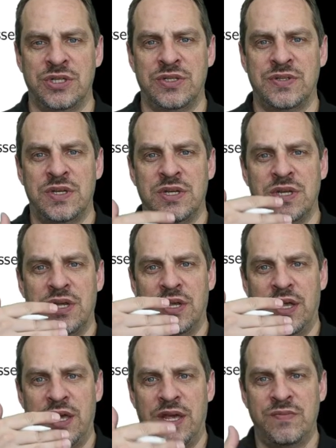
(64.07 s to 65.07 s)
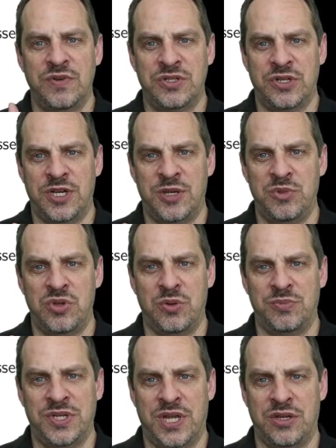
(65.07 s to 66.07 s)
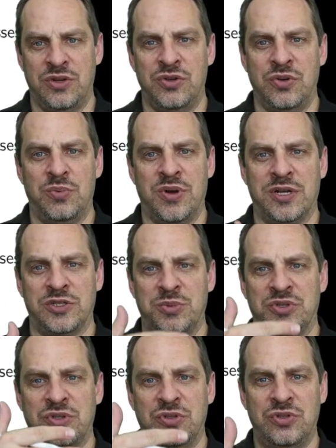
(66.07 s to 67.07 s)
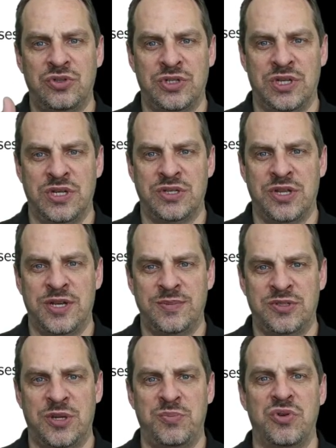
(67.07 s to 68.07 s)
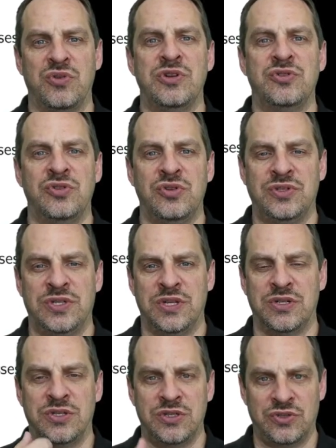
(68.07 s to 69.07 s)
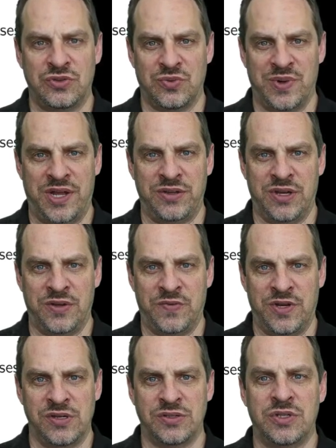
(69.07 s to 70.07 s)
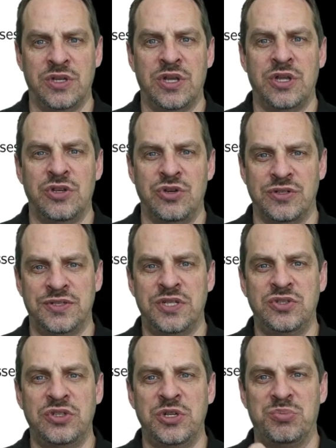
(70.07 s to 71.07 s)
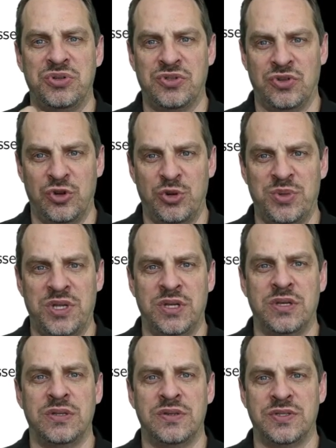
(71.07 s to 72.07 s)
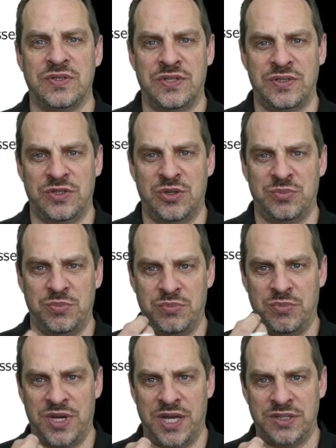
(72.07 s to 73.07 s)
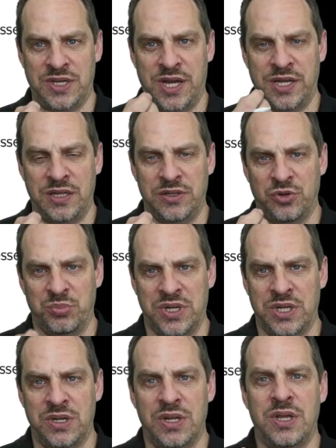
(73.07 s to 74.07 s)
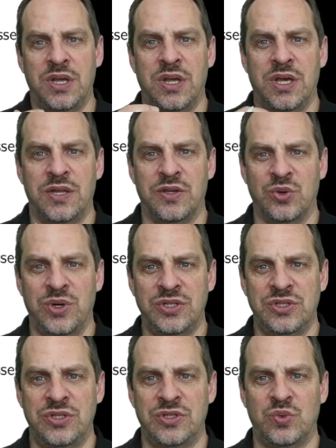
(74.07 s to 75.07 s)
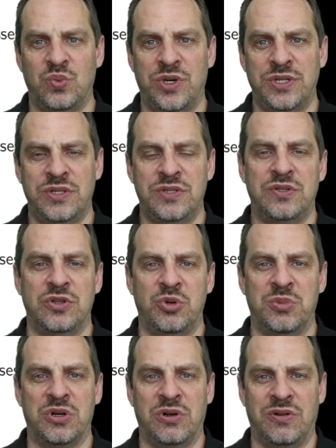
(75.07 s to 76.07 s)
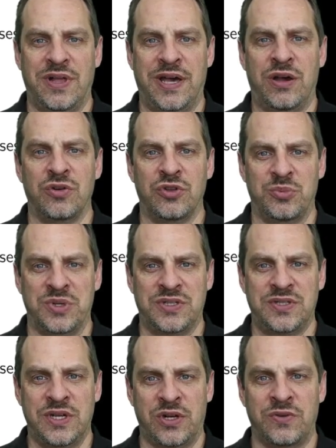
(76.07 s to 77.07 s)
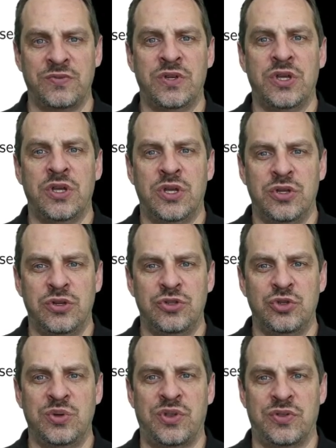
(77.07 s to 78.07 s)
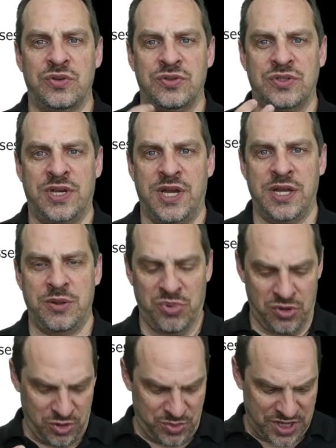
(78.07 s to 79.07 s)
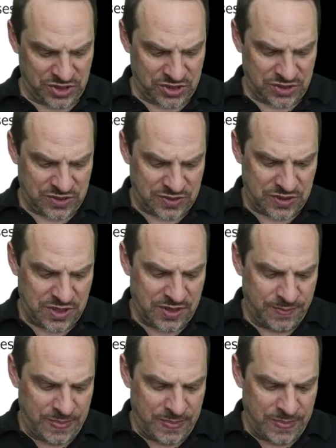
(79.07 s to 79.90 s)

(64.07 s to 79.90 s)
is, Every time you obtain a new approximate solution at each time step, you're introducing additional round-off errors. You're essentially perturbing the system by a tiny little bit. And the question is, what does the numerical algorithm itself do with those tiny perturbations?